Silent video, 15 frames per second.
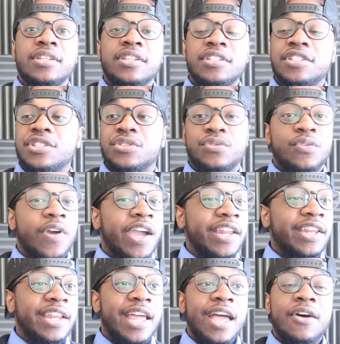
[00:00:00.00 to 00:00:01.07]
and just
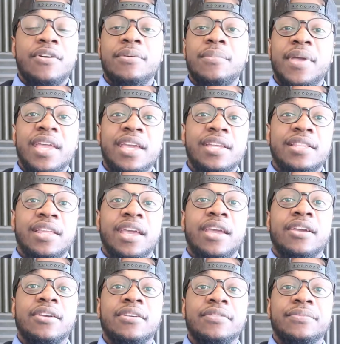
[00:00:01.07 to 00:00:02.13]
grind it out and make it
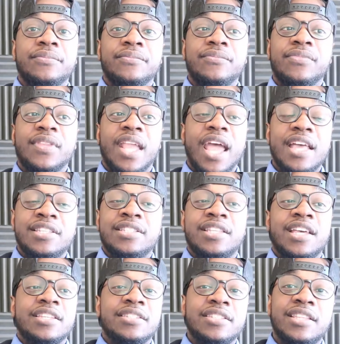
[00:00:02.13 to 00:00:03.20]
there. That's
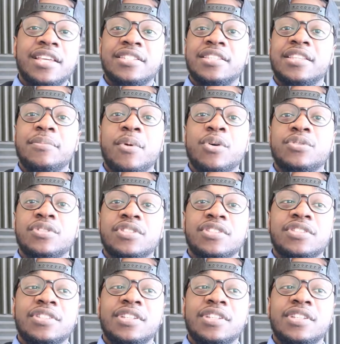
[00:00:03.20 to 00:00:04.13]
the most